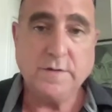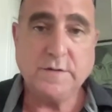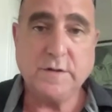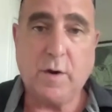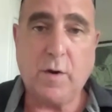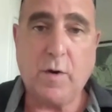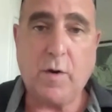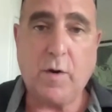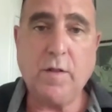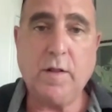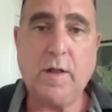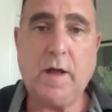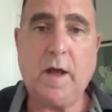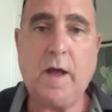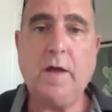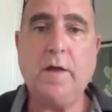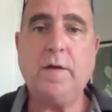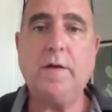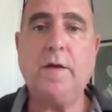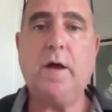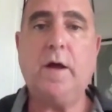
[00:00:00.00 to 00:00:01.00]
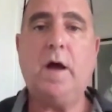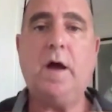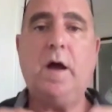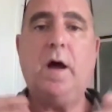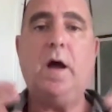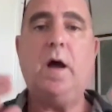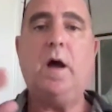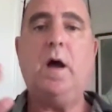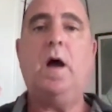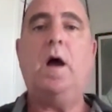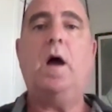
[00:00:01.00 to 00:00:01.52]
So
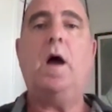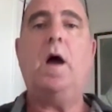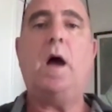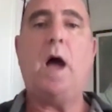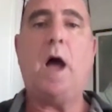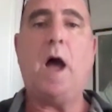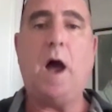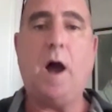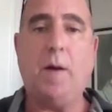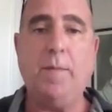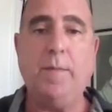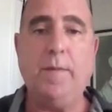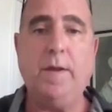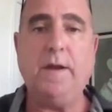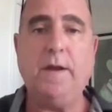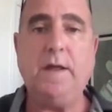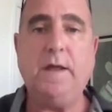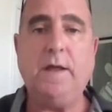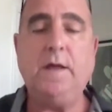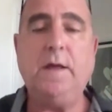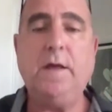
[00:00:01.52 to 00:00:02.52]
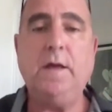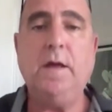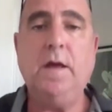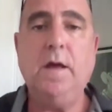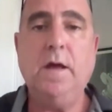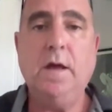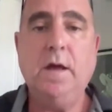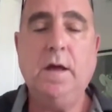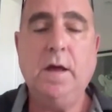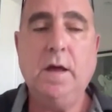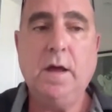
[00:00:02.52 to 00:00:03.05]
how many
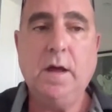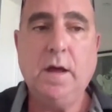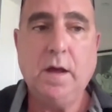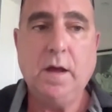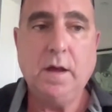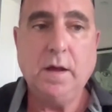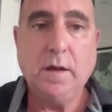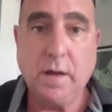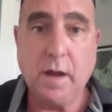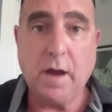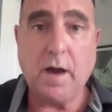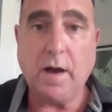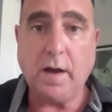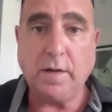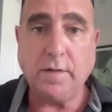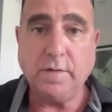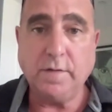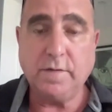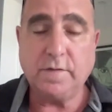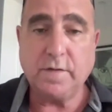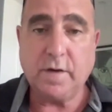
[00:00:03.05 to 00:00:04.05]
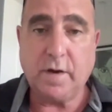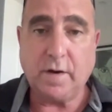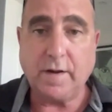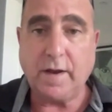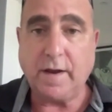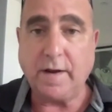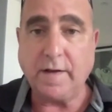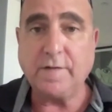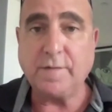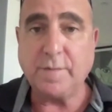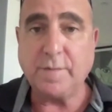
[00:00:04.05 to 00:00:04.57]
guns are getting